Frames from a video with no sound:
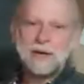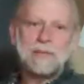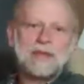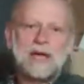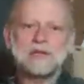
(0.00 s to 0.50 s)

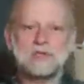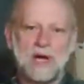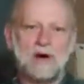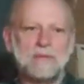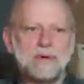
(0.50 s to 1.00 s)
anyway that's
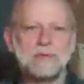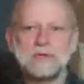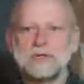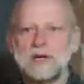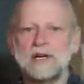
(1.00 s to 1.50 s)
how we
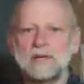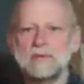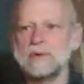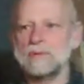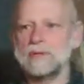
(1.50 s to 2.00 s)
would start
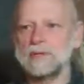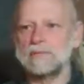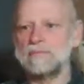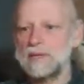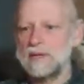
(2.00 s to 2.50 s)
we would
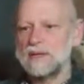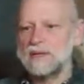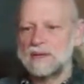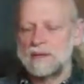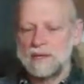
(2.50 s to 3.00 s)

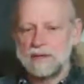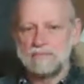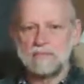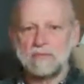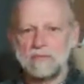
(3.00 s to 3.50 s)
uh,
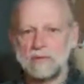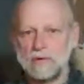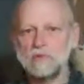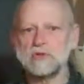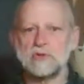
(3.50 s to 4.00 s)

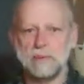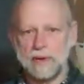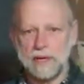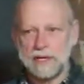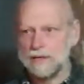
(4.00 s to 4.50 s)
reduce the
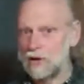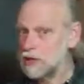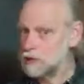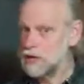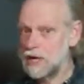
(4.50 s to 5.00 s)
play
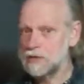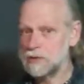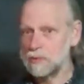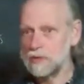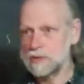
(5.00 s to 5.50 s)
not change
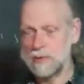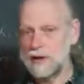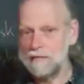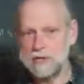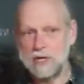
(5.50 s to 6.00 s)
the words we
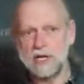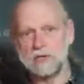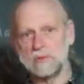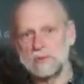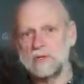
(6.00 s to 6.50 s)
never
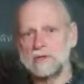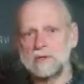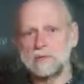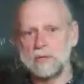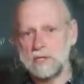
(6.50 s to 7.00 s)
changed the
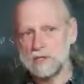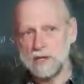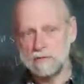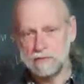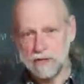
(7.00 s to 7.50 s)
words we just
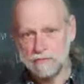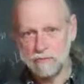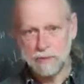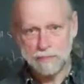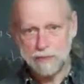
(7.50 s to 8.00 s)
got rid of
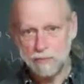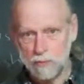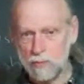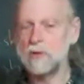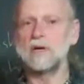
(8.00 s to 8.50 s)
what people
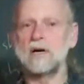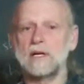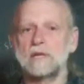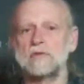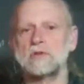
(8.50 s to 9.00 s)
would not
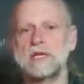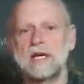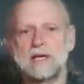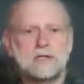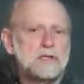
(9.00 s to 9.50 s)

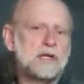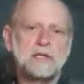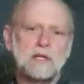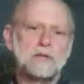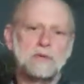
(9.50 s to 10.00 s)
understand just
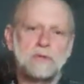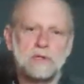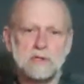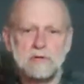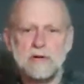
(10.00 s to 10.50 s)
like they do in a
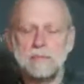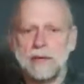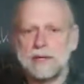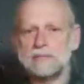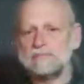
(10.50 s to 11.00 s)

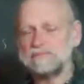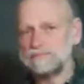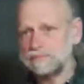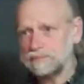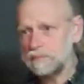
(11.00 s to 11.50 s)
screenplay
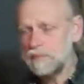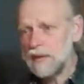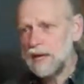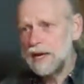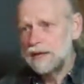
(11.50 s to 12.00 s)

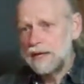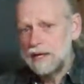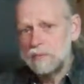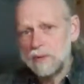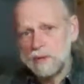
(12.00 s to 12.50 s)
and
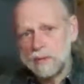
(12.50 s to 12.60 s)
then we